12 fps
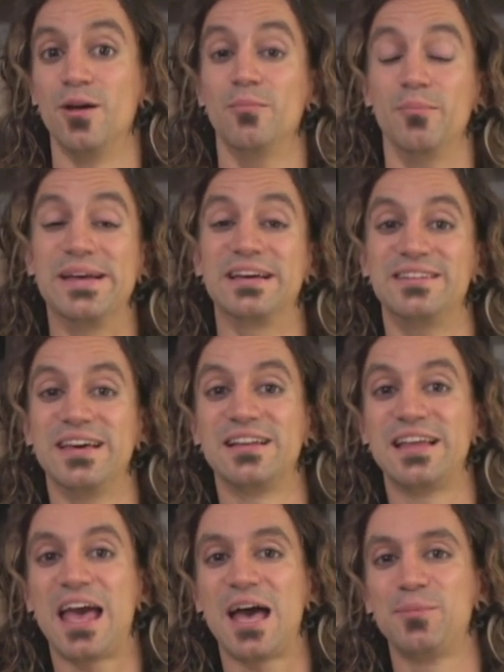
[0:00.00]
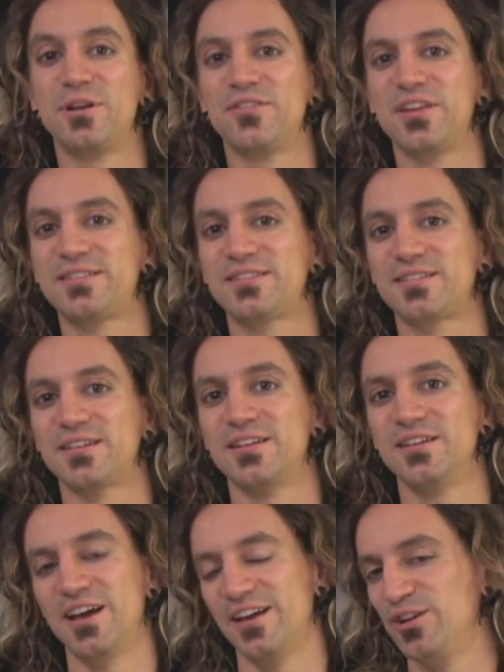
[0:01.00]
Make a daily habit of this,
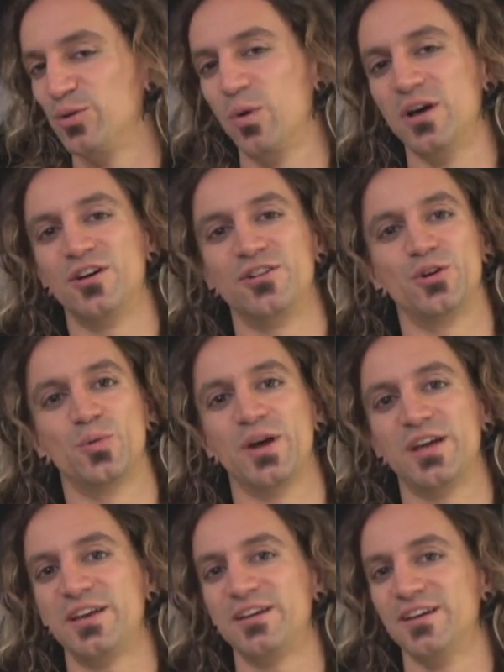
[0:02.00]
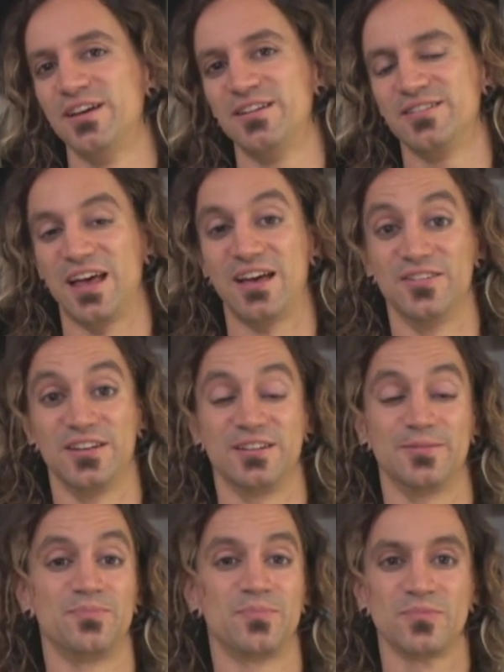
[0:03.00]
and you're well on your way to
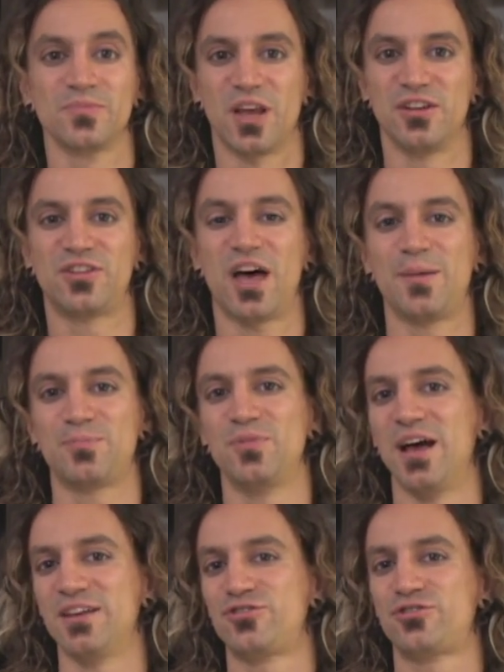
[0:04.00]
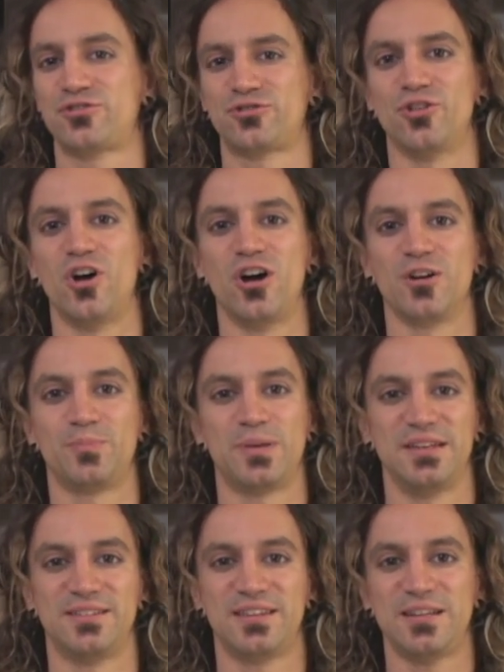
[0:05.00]
having a top-notch, strong
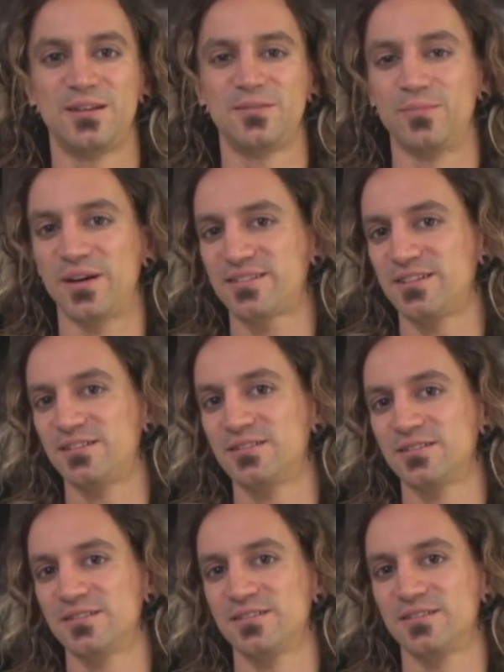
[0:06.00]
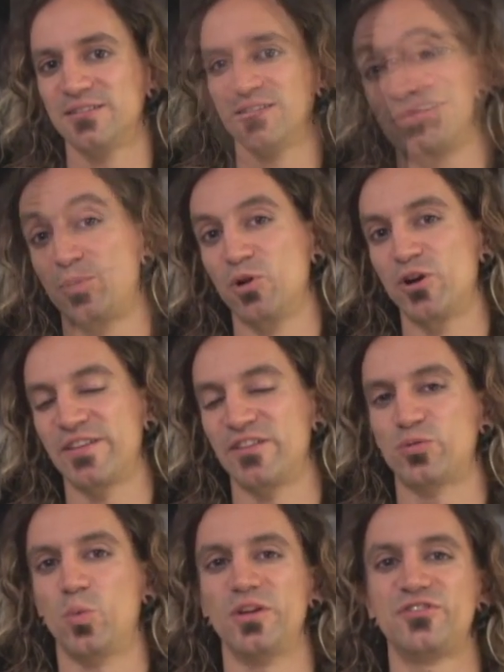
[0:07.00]
PC muscle by exploring
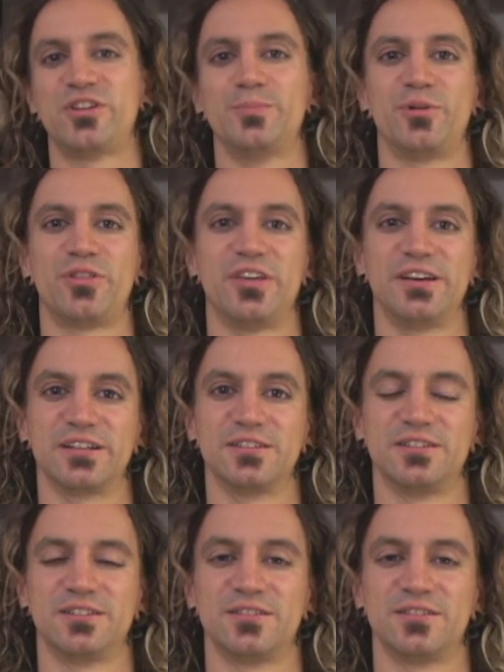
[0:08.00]
this one simple thing.